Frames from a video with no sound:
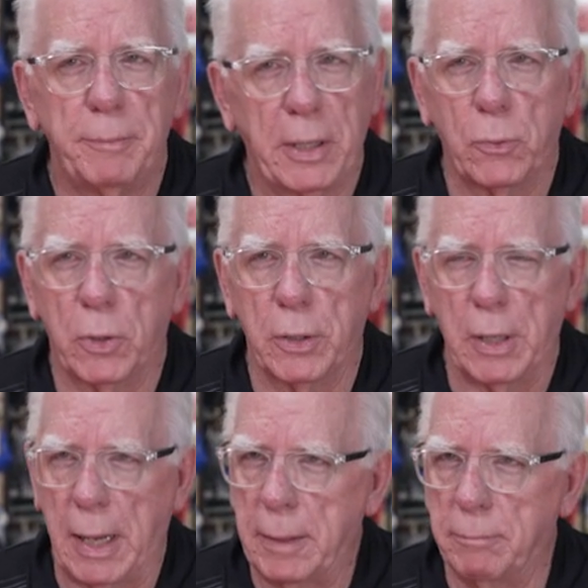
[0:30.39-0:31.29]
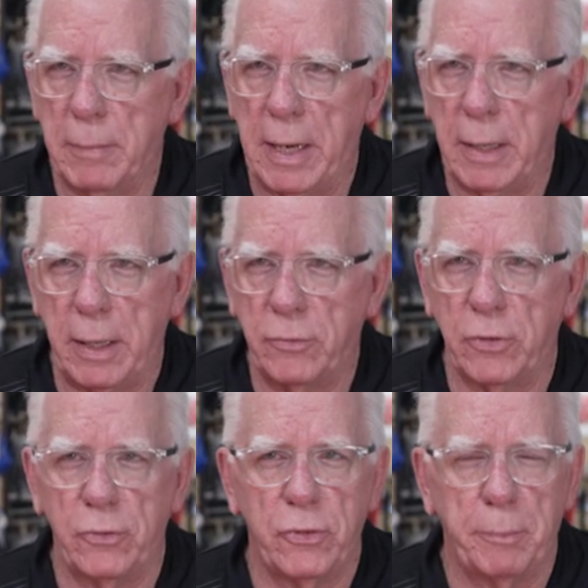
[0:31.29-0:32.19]
big word like
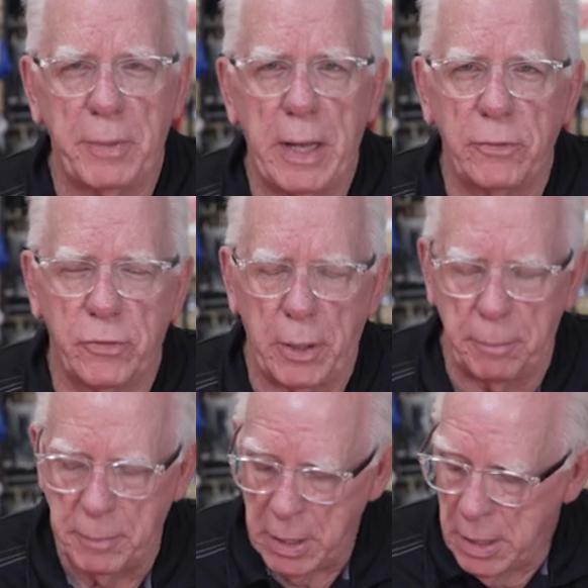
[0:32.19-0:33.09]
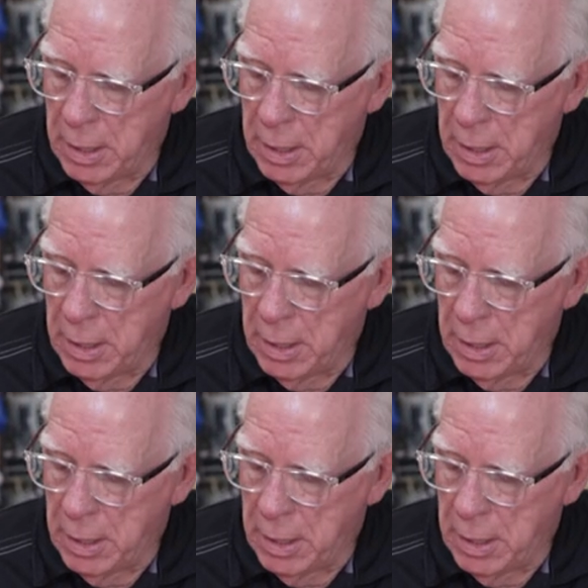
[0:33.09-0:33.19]
mayonnaise and gymnasium,